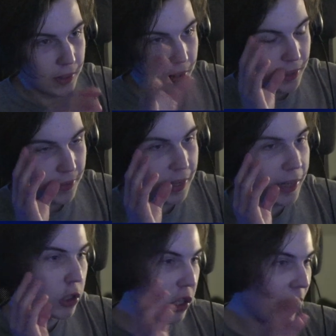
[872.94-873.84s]
They
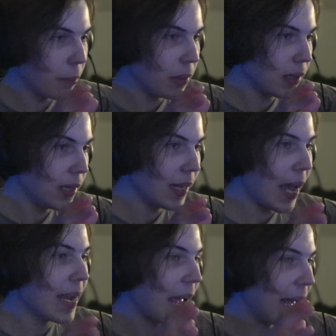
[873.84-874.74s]
are championing
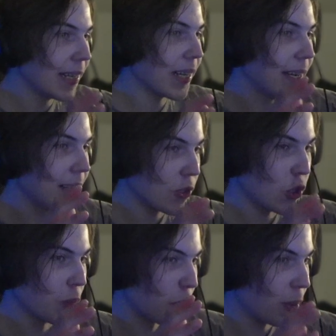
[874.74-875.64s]
a
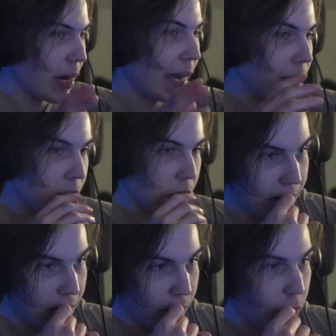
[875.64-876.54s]
anti-consumer practice
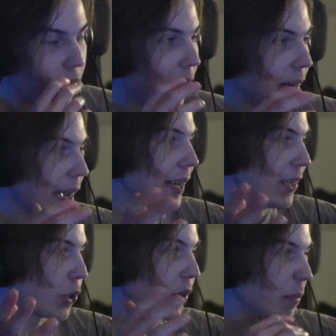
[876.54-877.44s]
for, again,
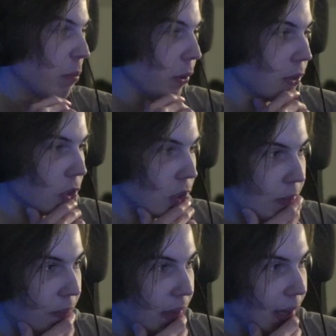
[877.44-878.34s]
internet points.
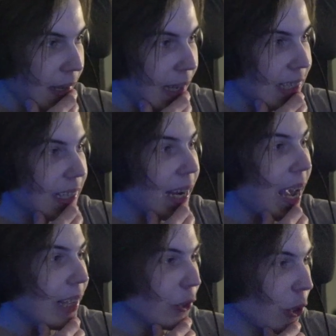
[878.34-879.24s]
It's like,
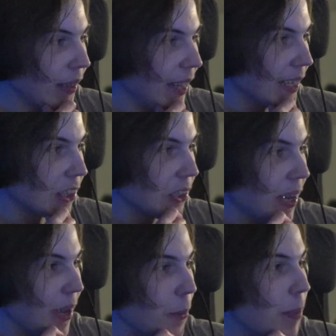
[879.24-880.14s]
hey, look at this.
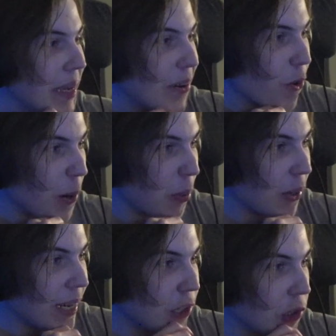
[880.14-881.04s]
Big
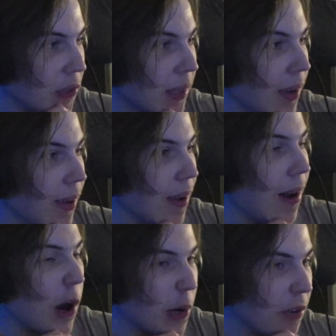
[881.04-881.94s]
corporation
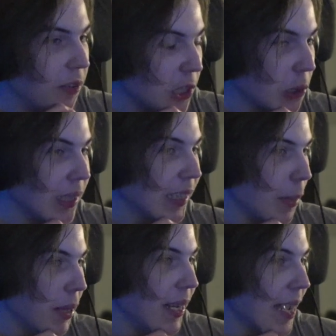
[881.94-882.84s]
artificially
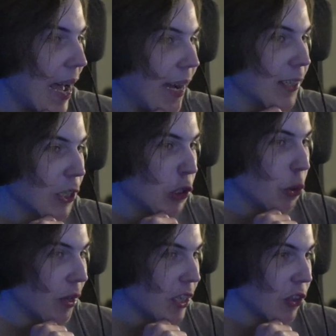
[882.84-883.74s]
limiting access to
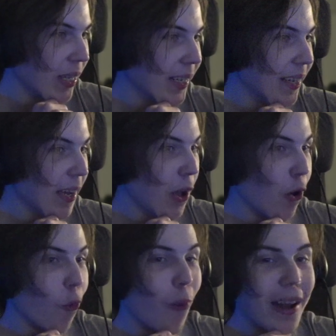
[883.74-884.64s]
this thing.
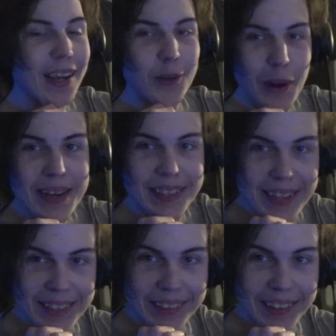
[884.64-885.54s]
What a great
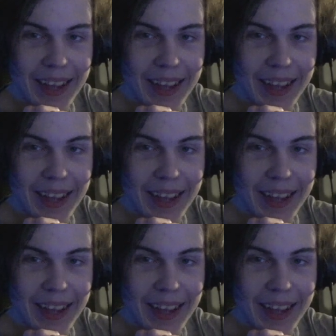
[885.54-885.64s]
deal.